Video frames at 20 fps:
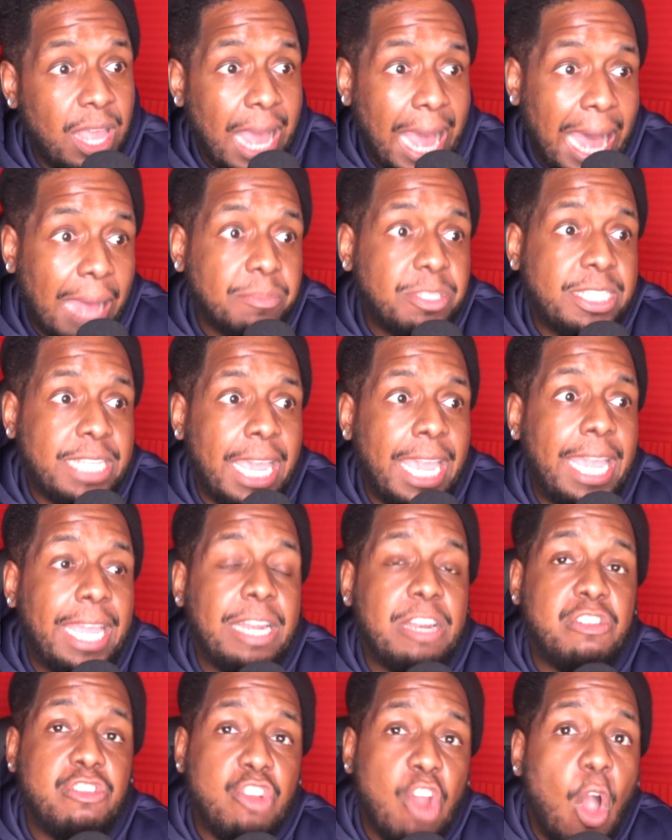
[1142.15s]
I'm
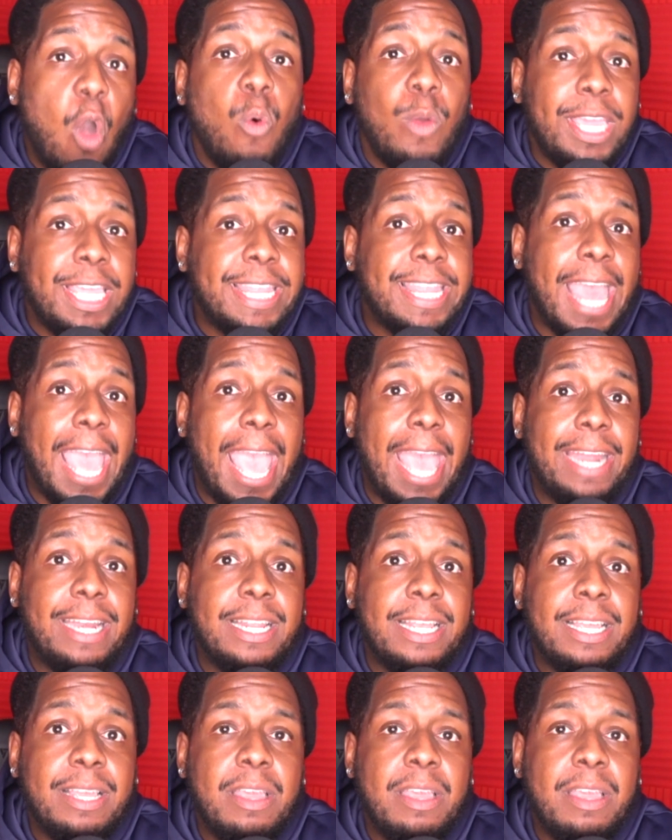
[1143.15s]
saying knowing that,